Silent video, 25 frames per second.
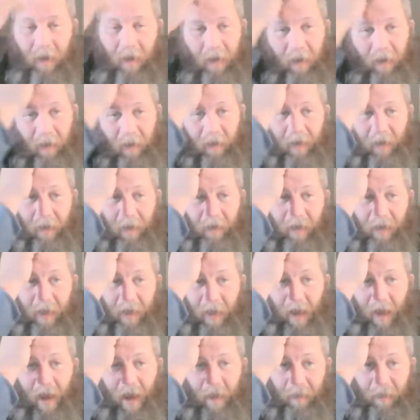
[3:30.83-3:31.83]
Although he
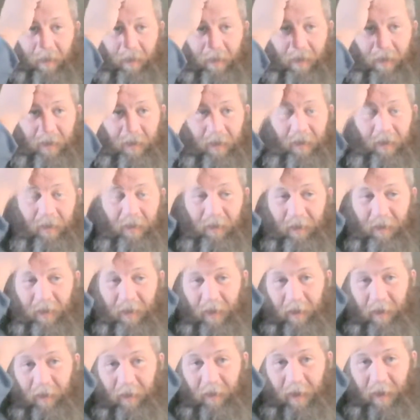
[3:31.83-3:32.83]
happens to have
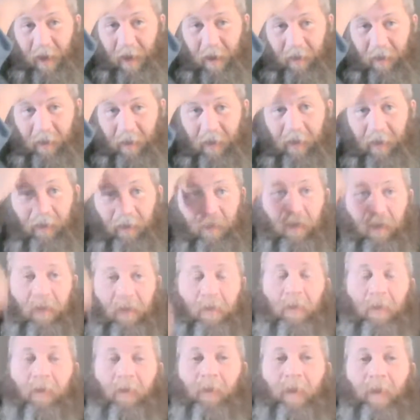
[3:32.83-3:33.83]
settled down just for the
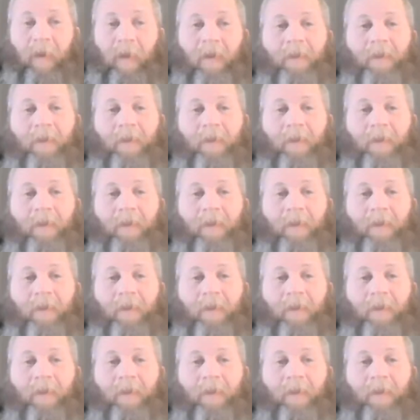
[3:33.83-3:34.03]
moment.